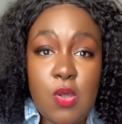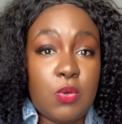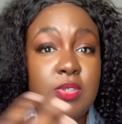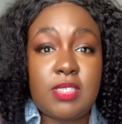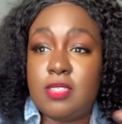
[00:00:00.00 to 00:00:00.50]

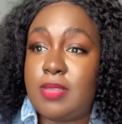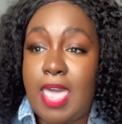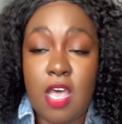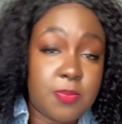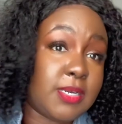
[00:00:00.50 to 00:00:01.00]
Those
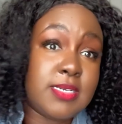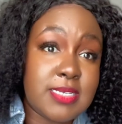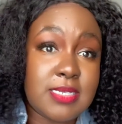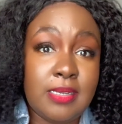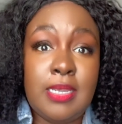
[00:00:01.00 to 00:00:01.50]
help
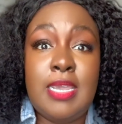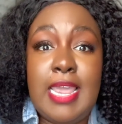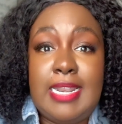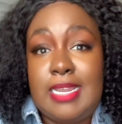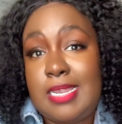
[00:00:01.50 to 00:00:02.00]
us
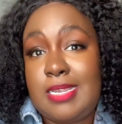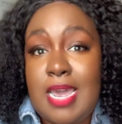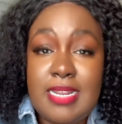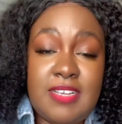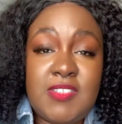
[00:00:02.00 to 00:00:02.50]
and it
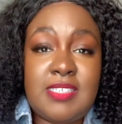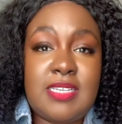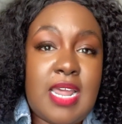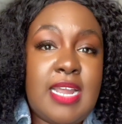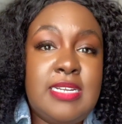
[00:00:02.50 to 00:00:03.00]
kind of gives us
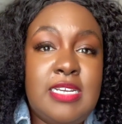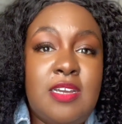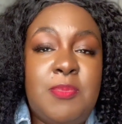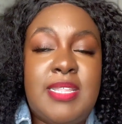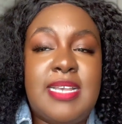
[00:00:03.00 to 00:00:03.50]
an
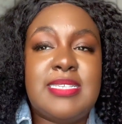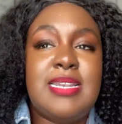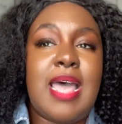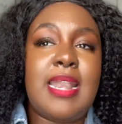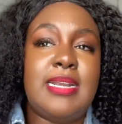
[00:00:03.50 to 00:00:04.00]
idea, but that's
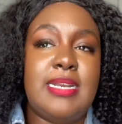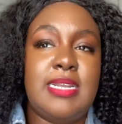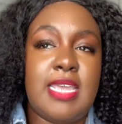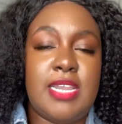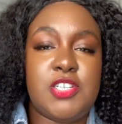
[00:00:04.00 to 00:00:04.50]
not an
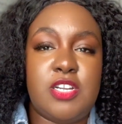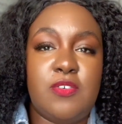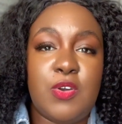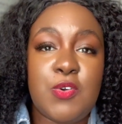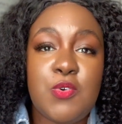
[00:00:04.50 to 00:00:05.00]
indication
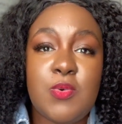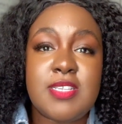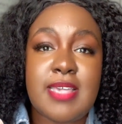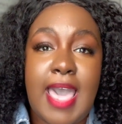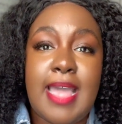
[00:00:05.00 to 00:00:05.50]
of who
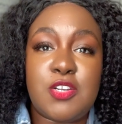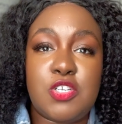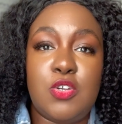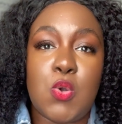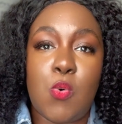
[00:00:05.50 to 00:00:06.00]
is
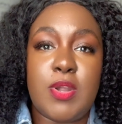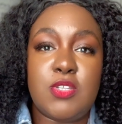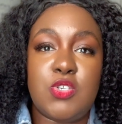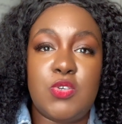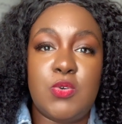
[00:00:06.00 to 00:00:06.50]
actually
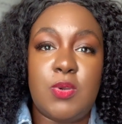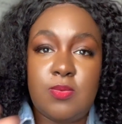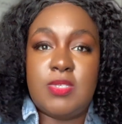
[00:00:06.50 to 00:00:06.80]
going to,